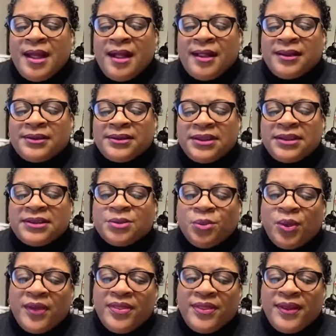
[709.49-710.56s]
uh, just
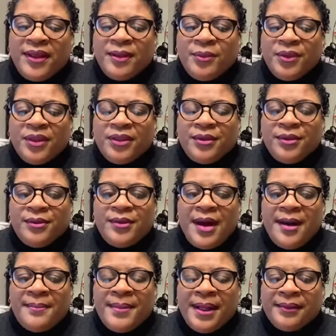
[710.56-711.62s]
one thing with you
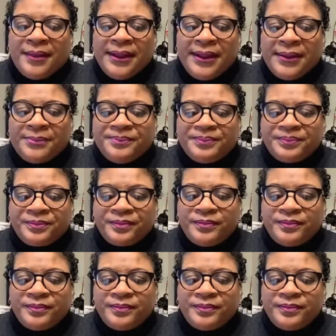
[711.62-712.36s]
about him